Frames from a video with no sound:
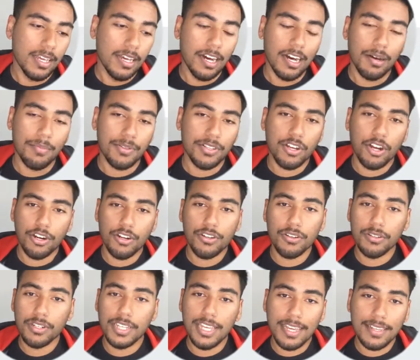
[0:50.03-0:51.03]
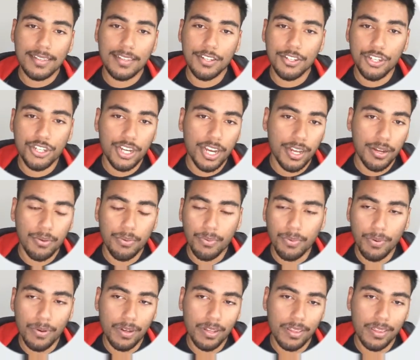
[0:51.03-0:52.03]
um, it's hard to guess and check
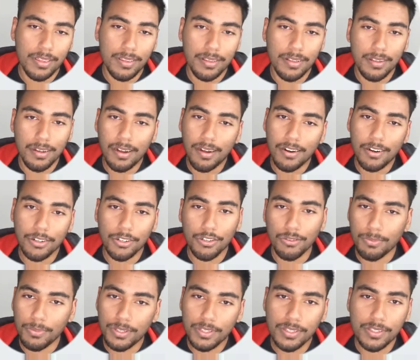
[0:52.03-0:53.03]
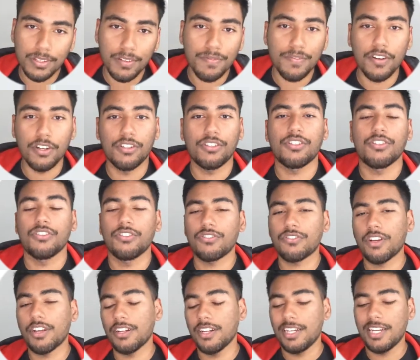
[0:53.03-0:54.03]
what arguments of functions
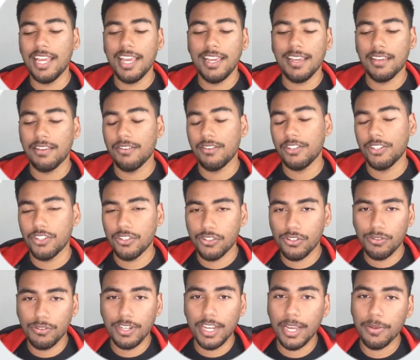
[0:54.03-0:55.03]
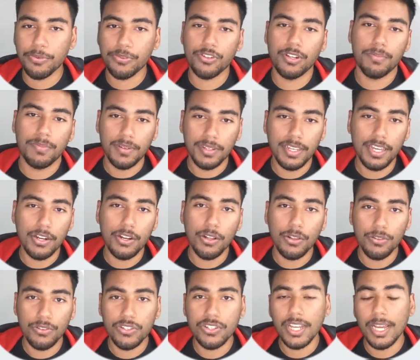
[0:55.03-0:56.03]
trying to take. You can just do TypeScript and get all
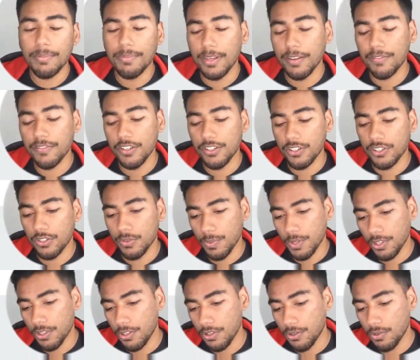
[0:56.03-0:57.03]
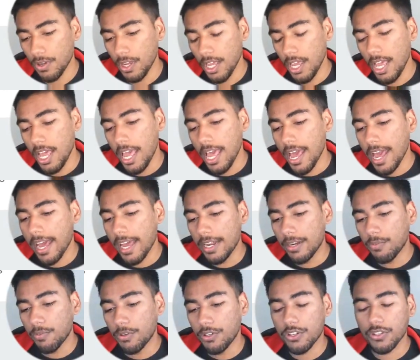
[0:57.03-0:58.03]
those type definitions with you.
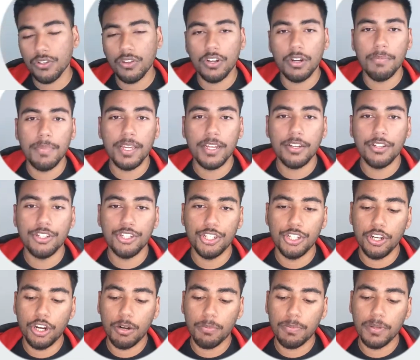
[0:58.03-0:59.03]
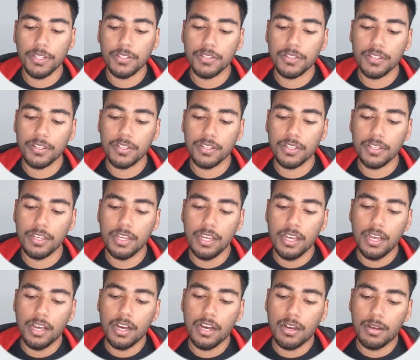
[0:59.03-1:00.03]
And we're just going to make a gRPC
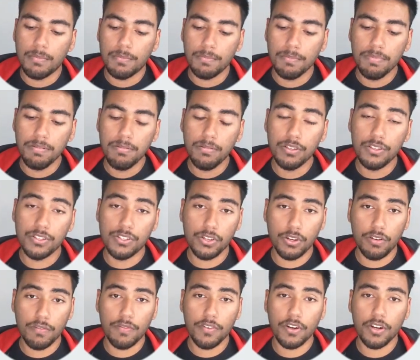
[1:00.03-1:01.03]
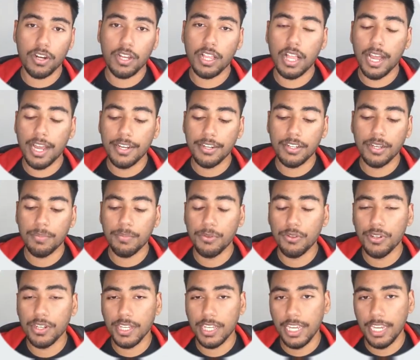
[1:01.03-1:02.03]
um, server client
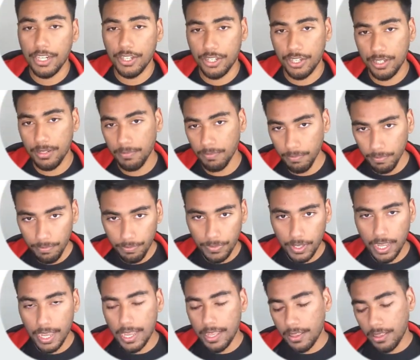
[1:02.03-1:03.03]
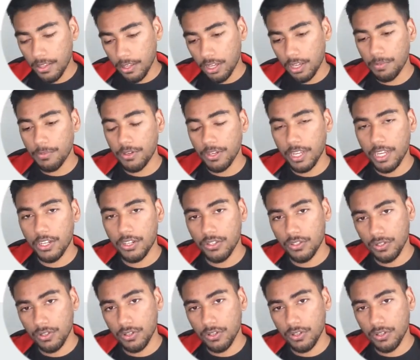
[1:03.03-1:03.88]
communication. And the communication is